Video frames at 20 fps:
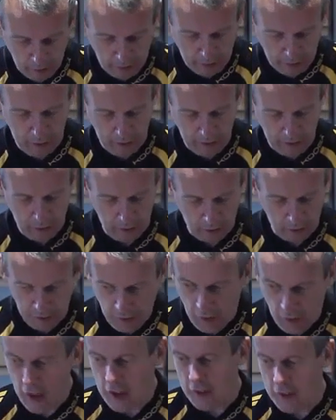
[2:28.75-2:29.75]
Office
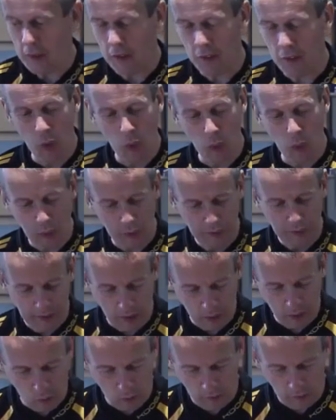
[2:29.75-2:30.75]
365, but of course we
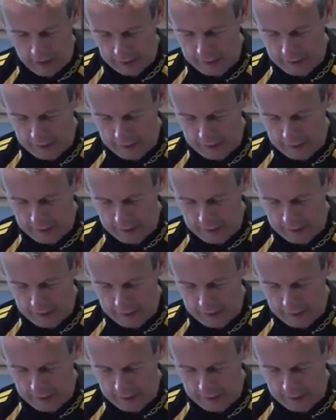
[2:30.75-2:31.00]
don't want our